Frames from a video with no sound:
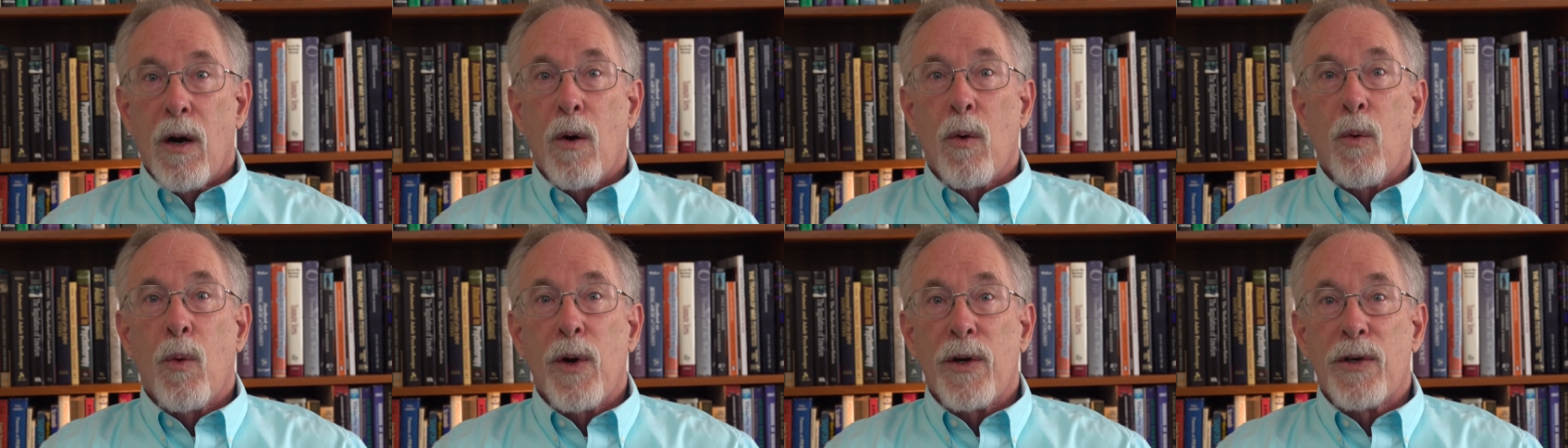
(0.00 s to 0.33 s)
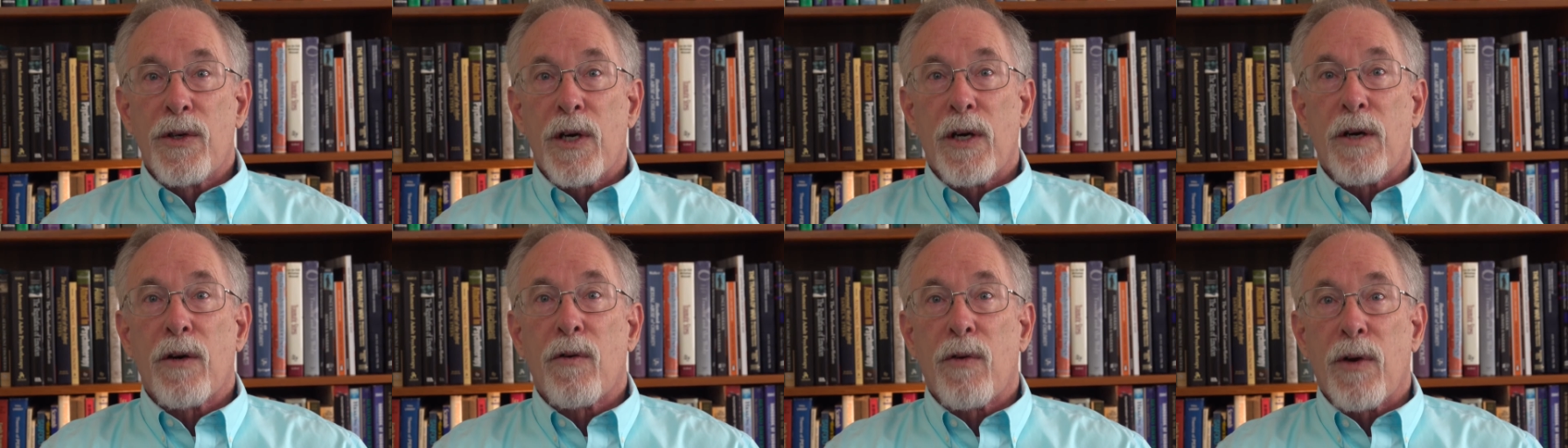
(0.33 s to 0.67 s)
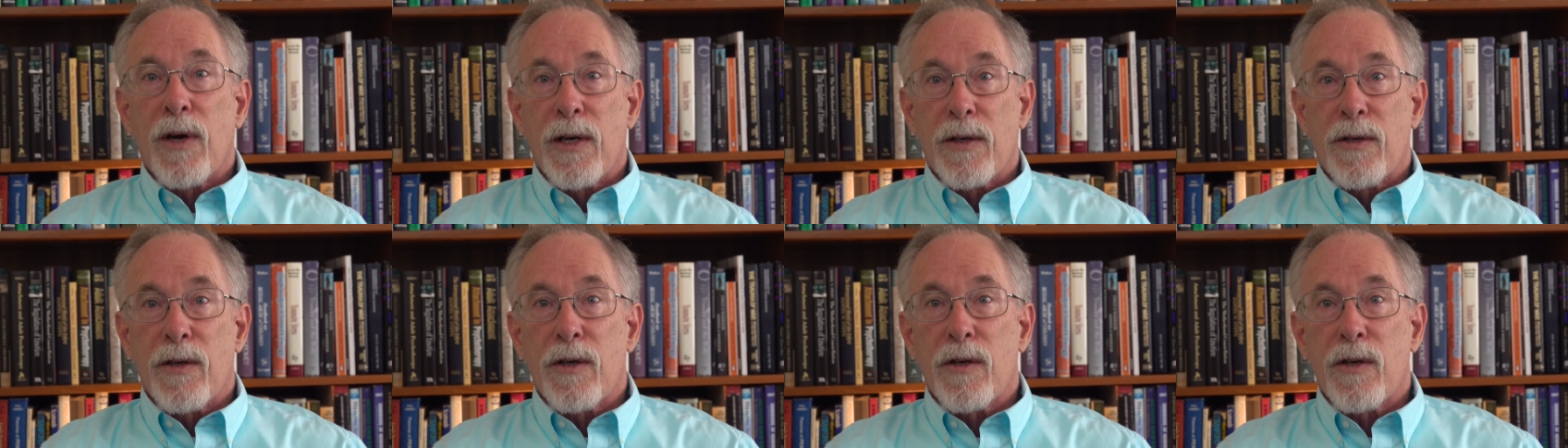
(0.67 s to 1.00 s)
which
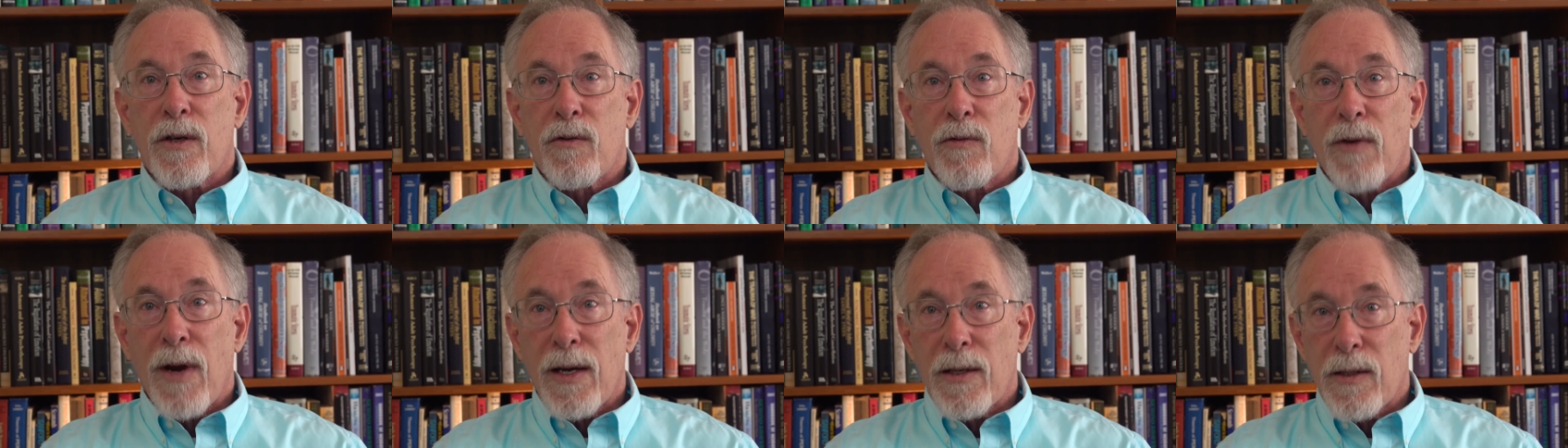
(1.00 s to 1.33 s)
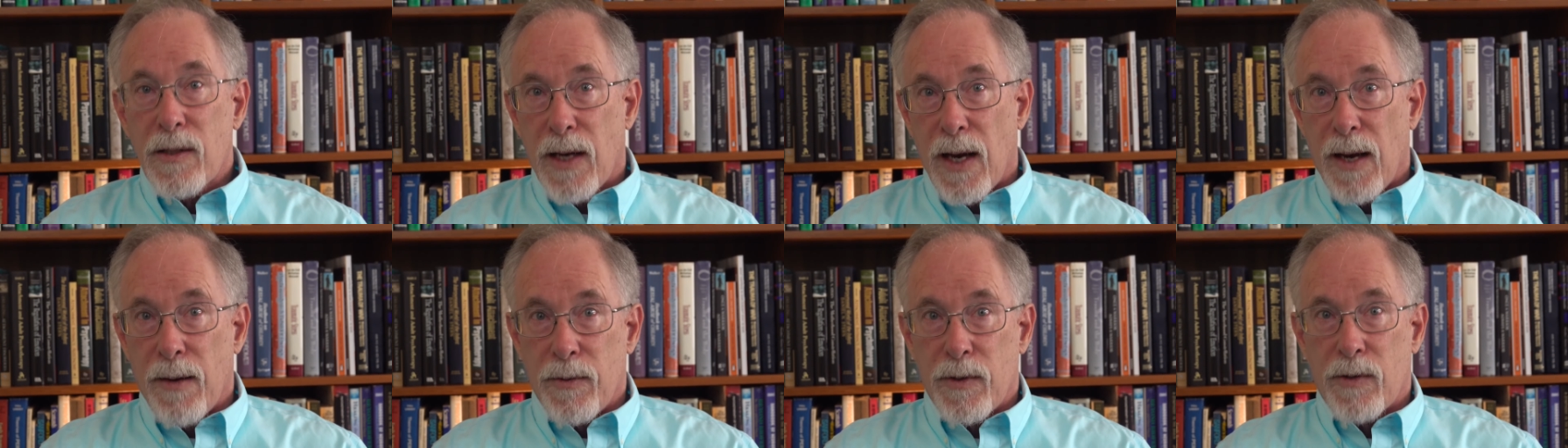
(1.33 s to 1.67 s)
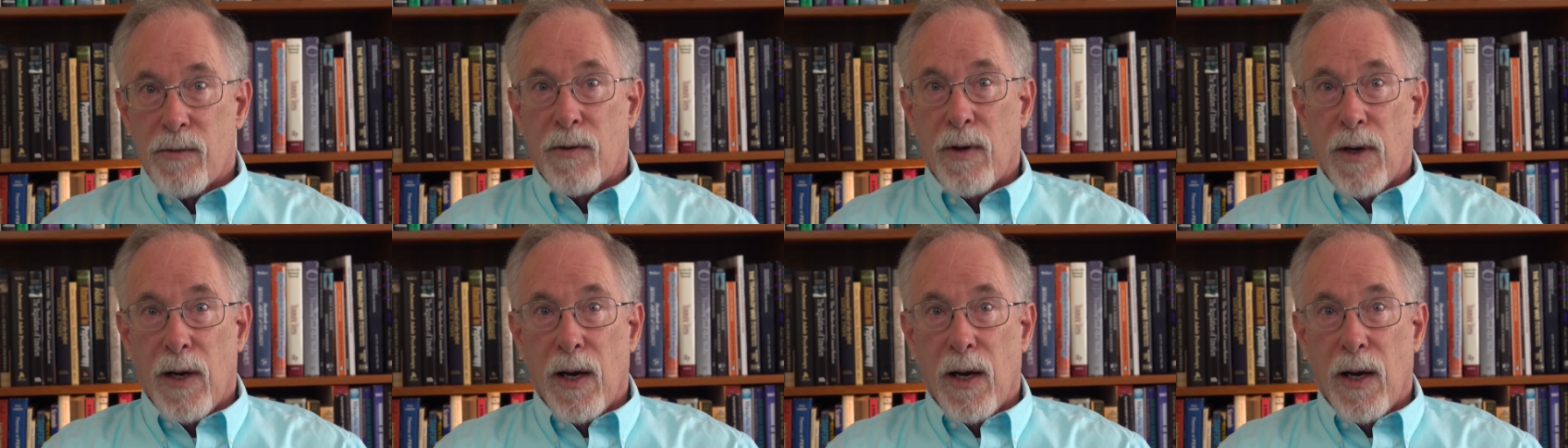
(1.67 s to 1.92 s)
increases stress chemistry